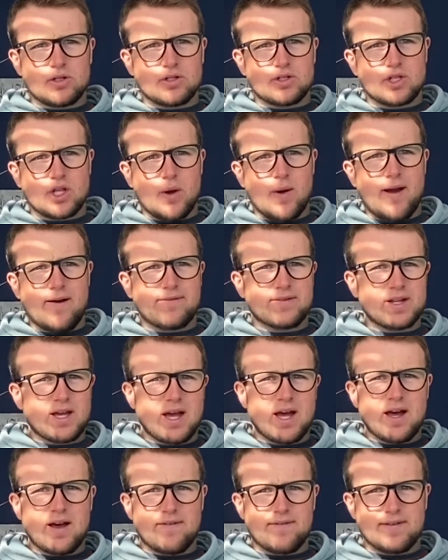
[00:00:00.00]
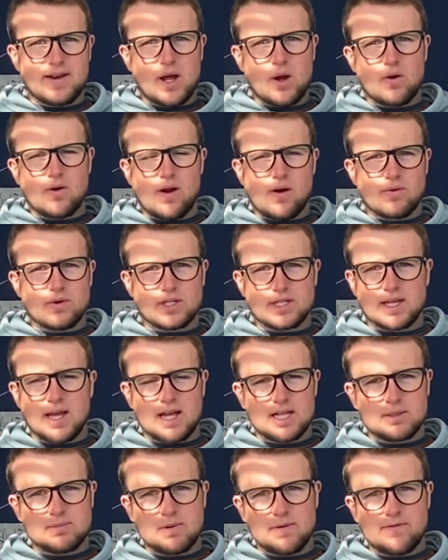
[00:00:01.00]
So after half an hour, I was
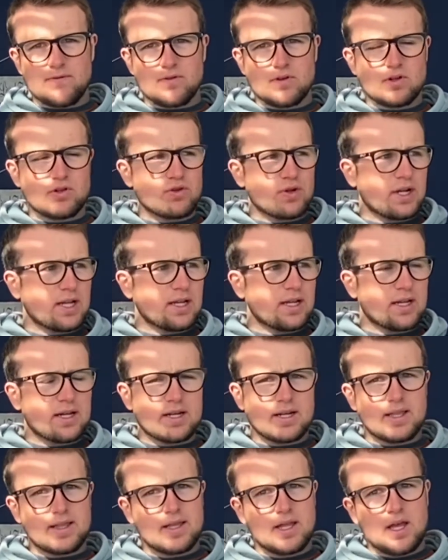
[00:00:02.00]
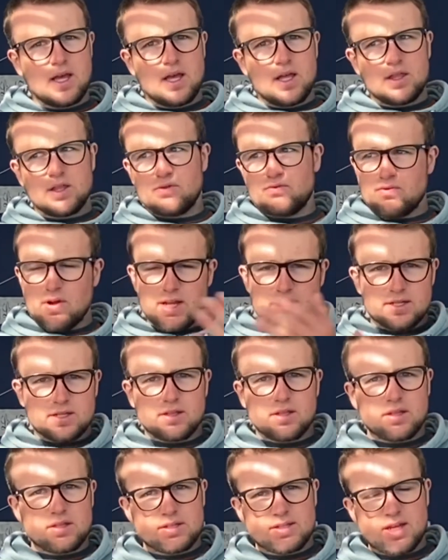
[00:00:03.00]
gasping for a drink, and the rest
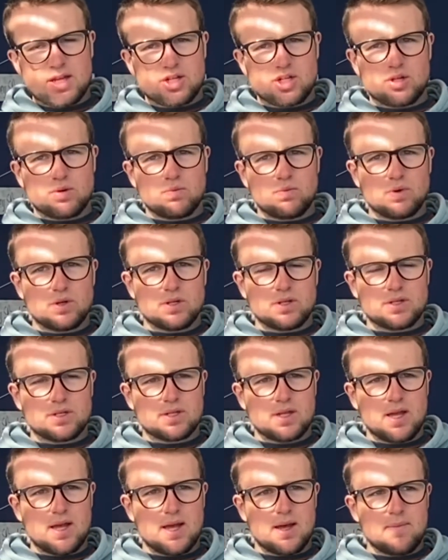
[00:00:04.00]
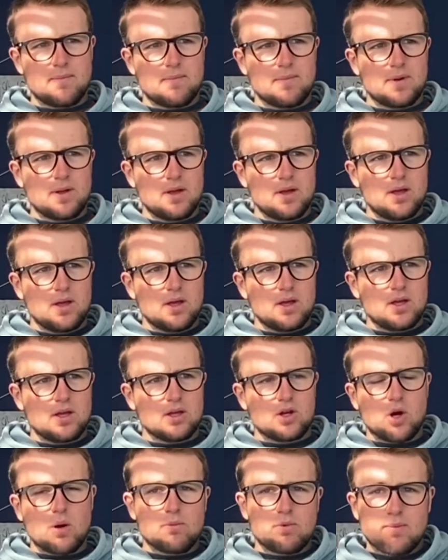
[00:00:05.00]
of the session was
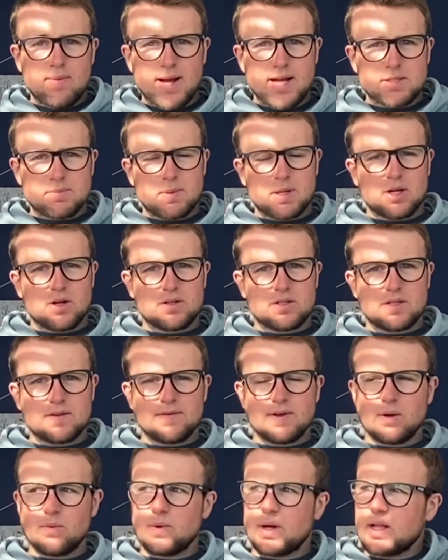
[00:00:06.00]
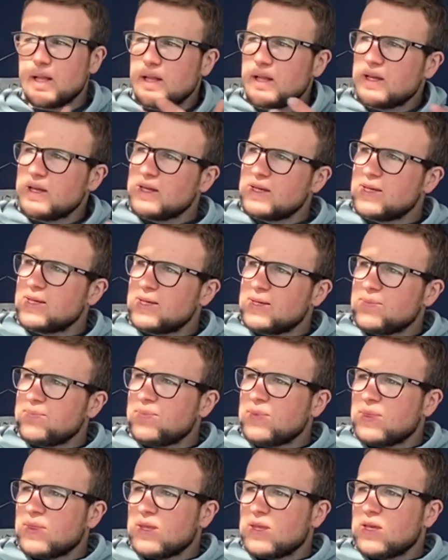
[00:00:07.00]
compromised because of it. Well,
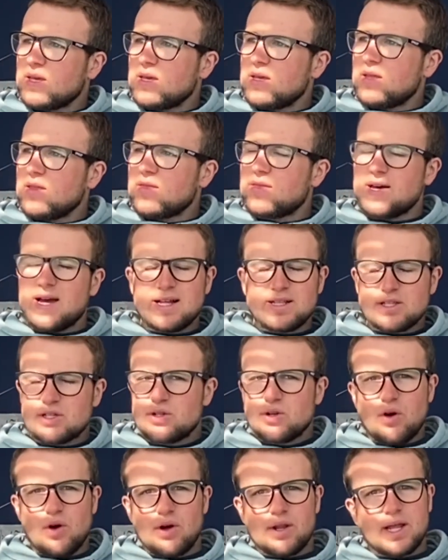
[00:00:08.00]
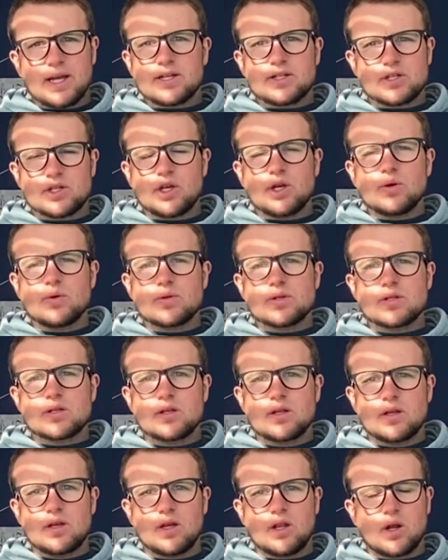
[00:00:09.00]
that's not an
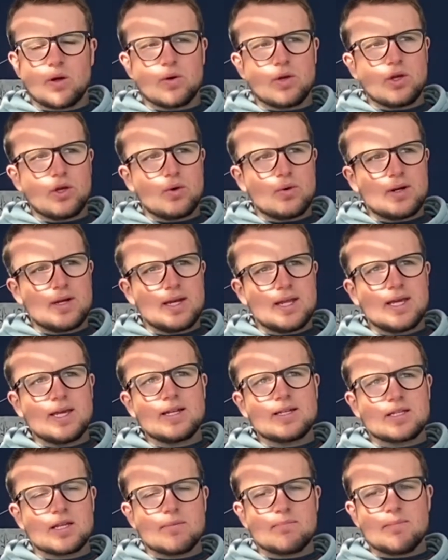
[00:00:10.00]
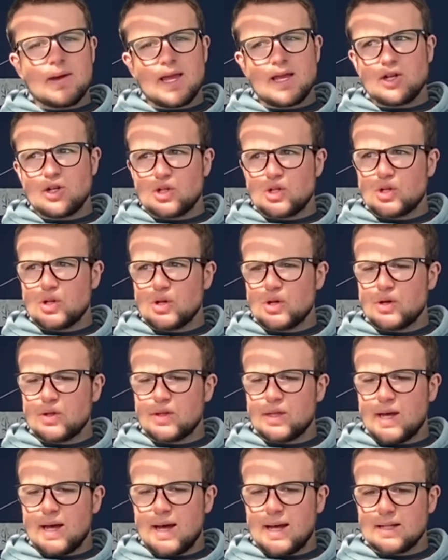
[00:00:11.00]
excuse. You need to make
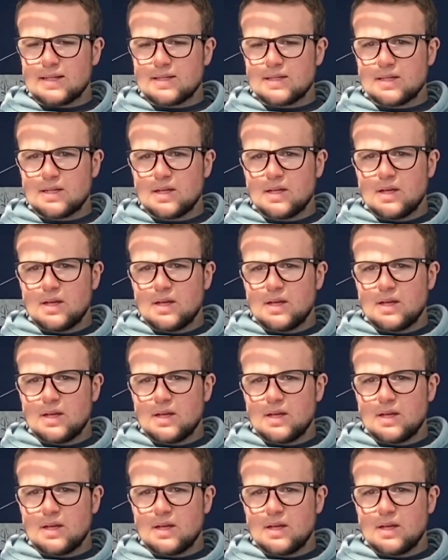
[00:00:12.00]
sure that